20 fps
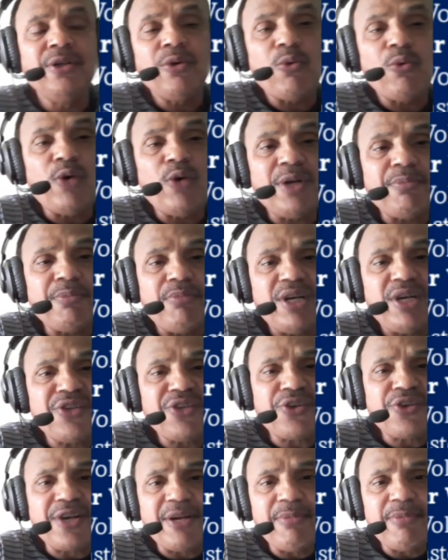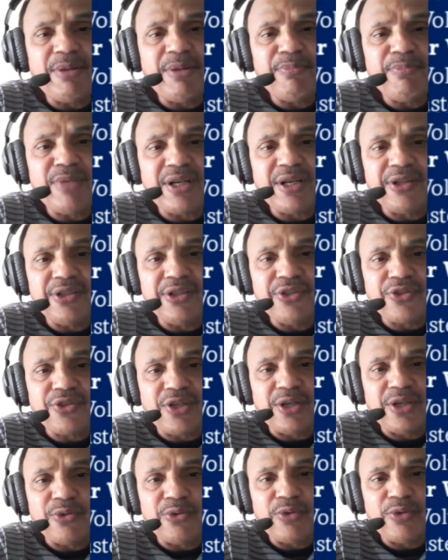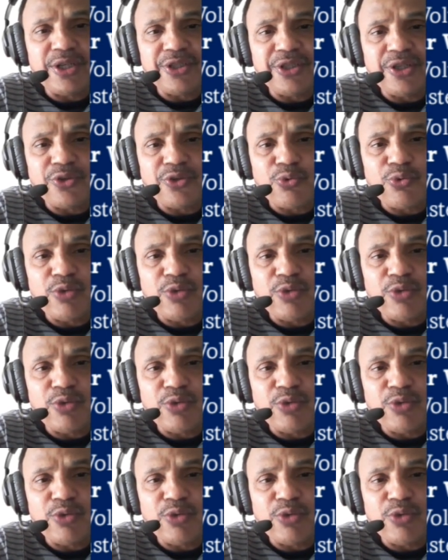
One must remember these conversions.